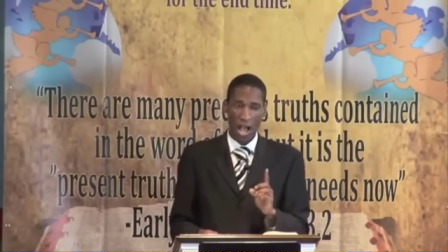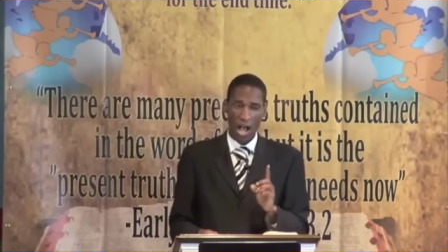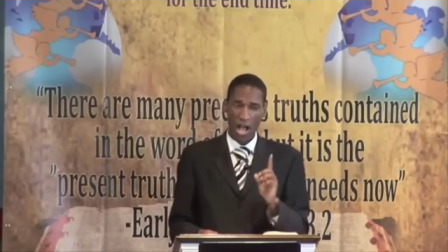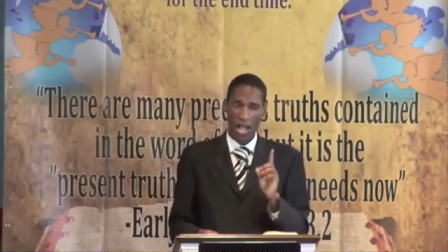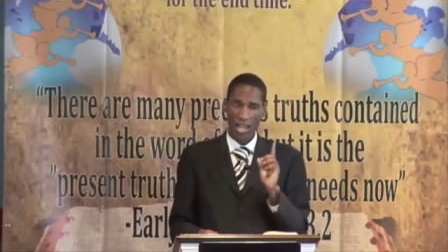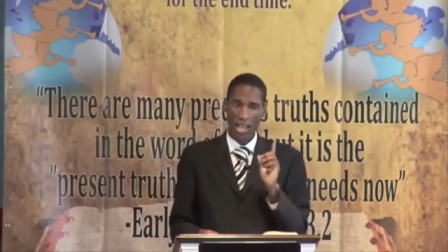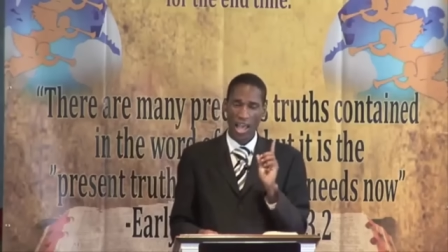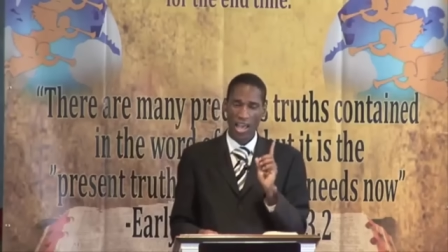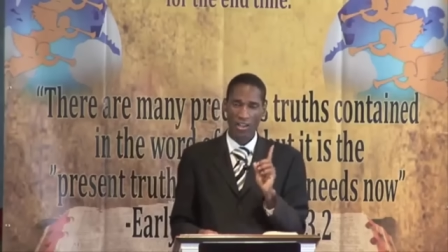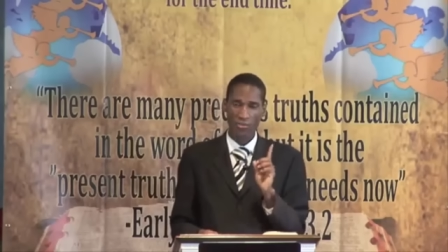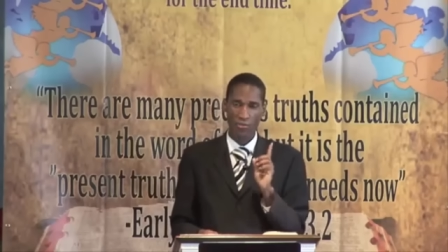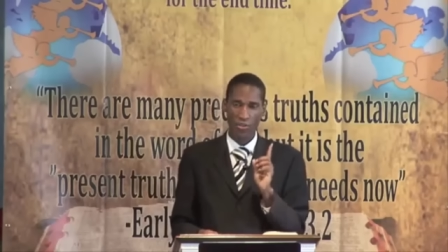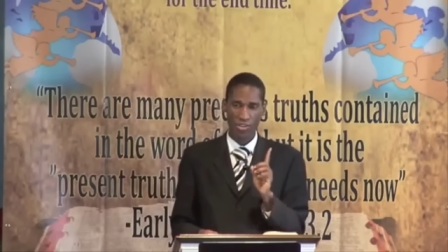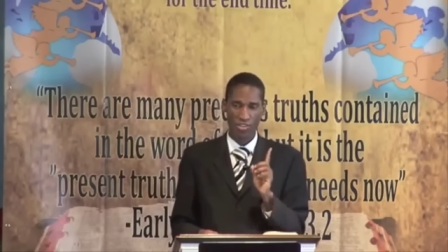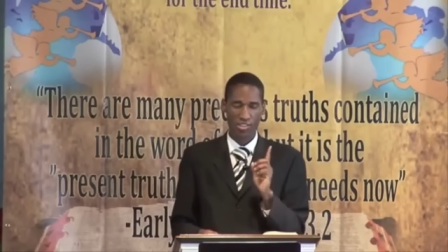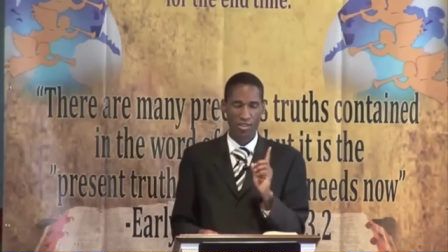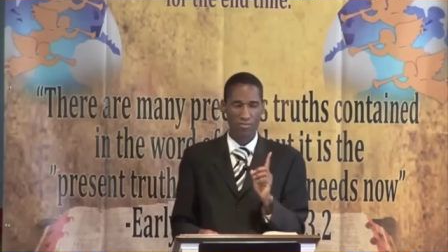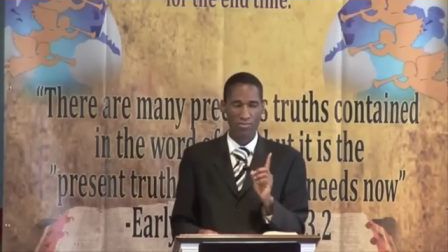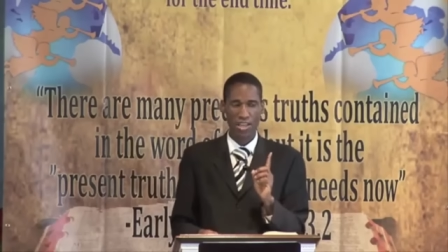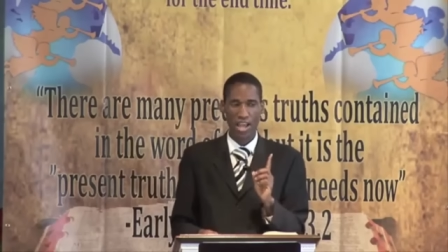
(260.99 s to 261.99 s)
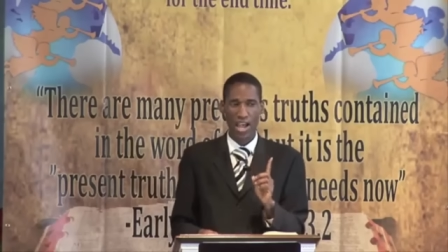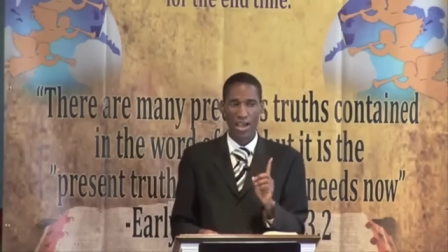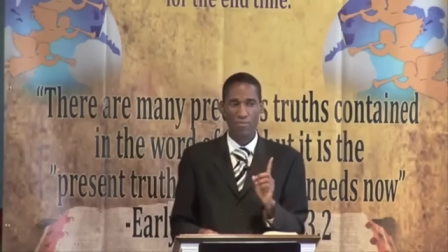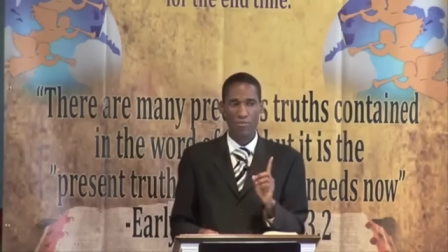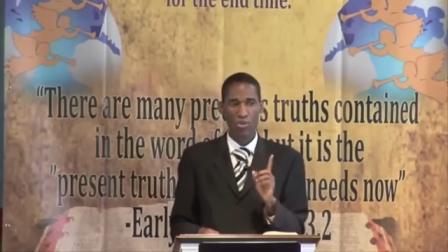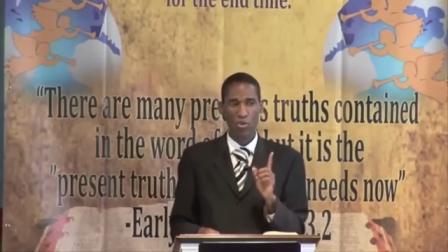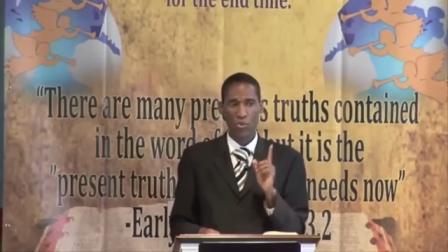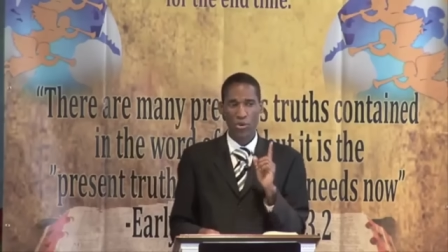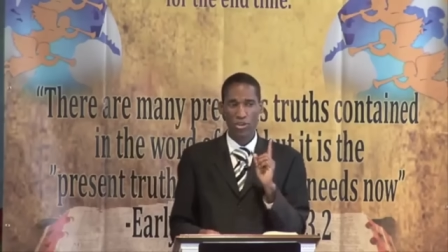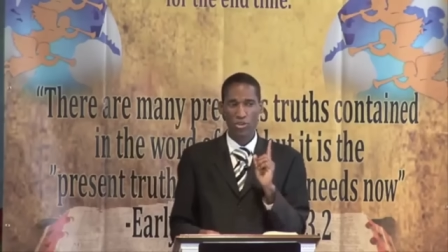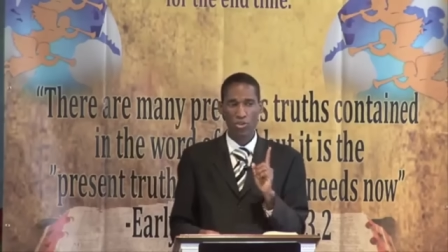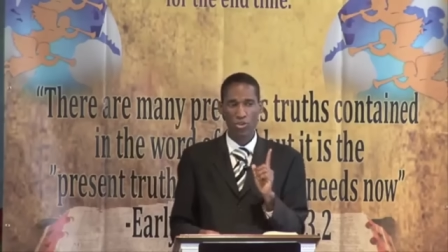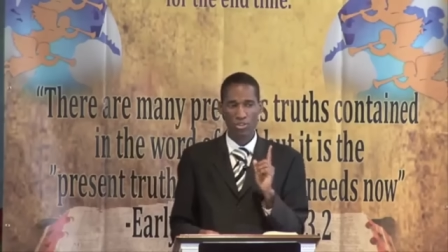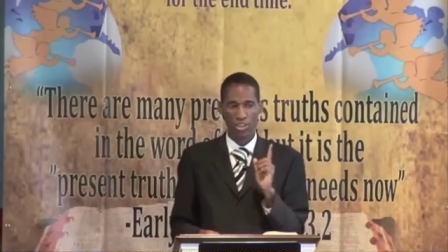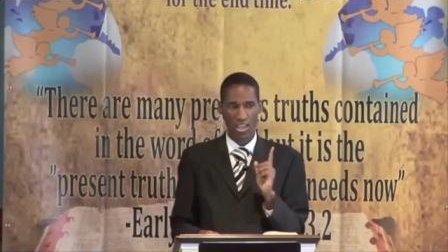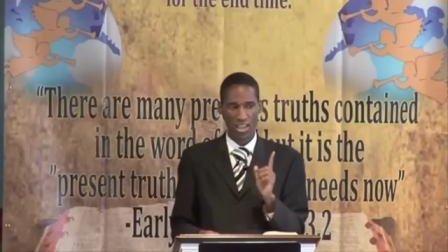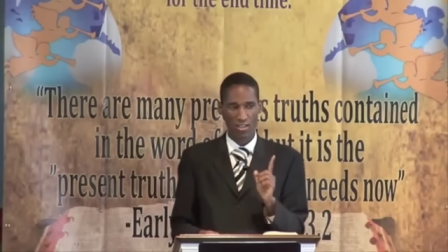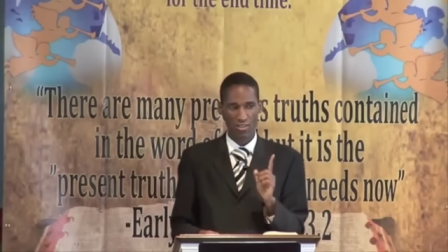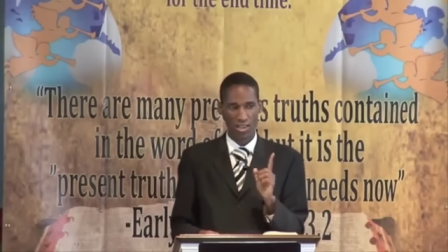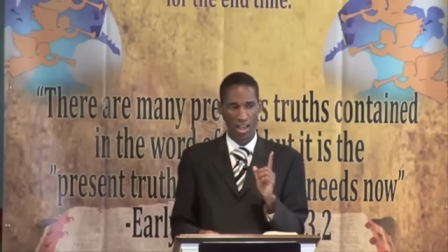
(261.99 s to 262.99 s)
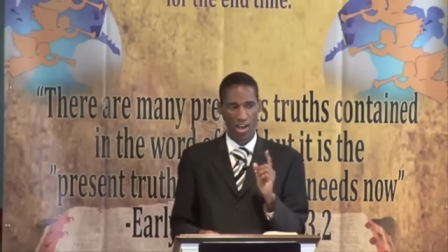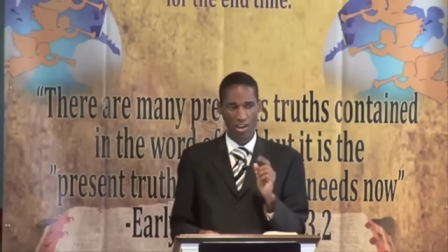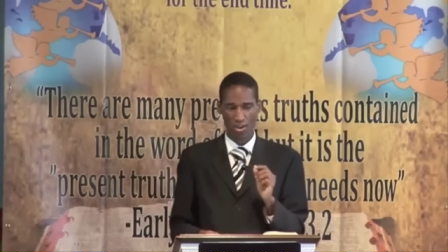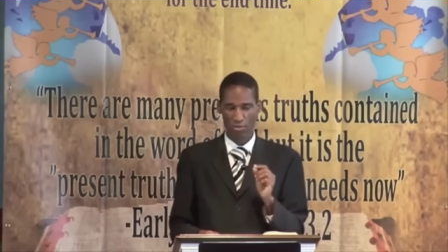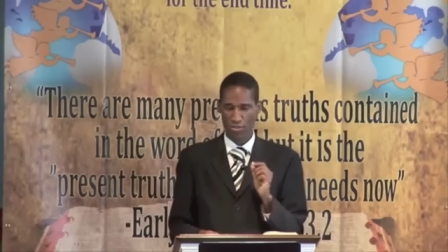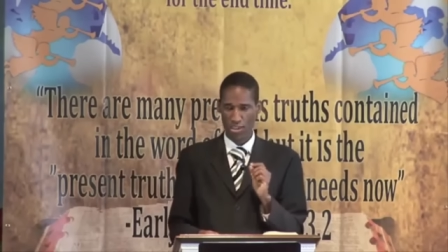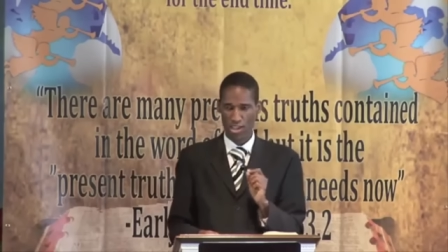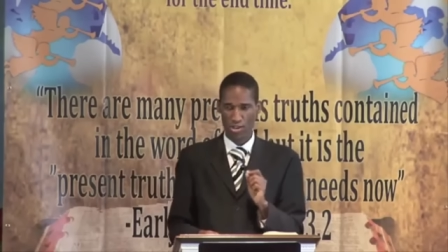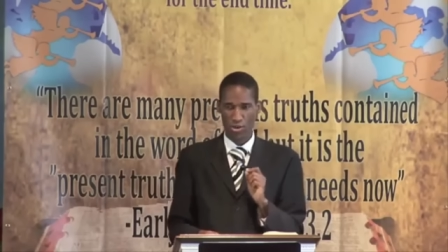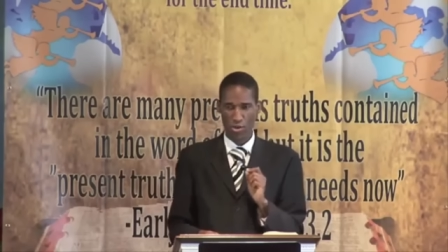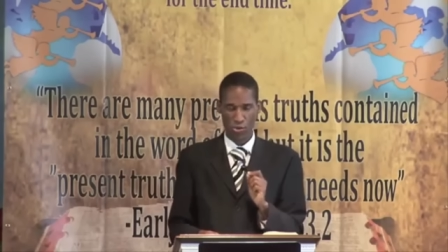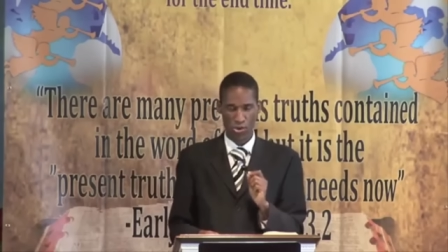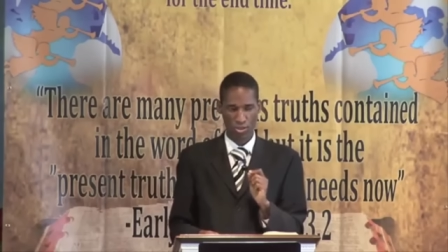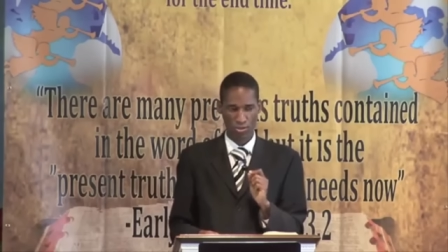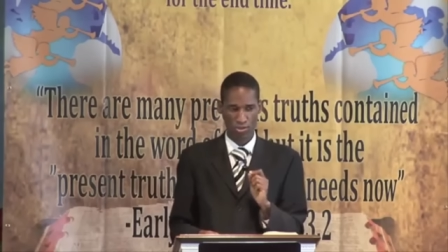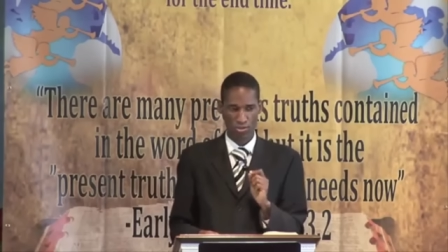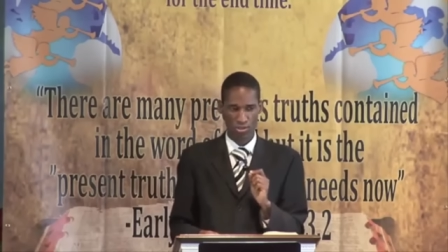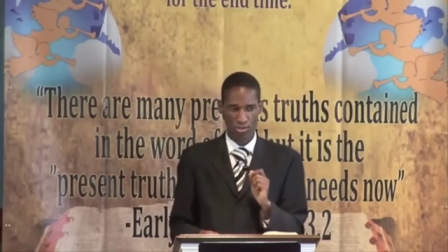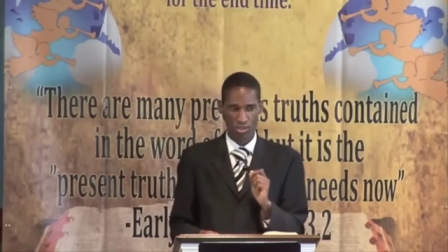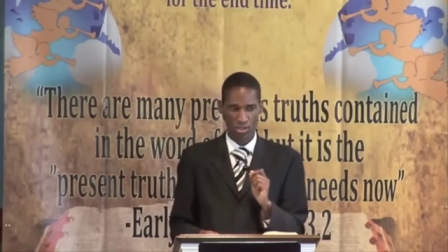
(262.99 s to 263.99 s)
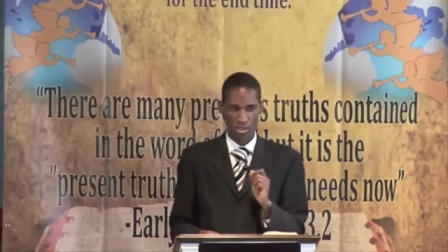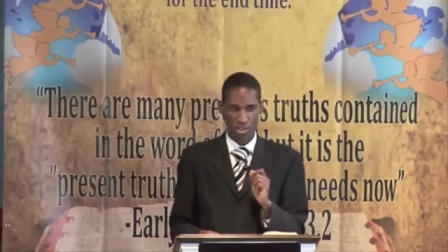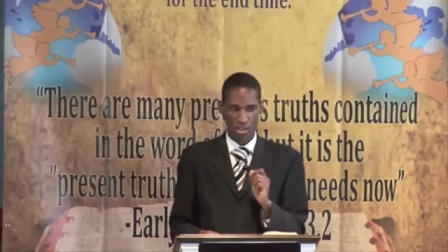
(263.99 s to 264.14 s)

A lot of us sometimes, we do things out of ignorance.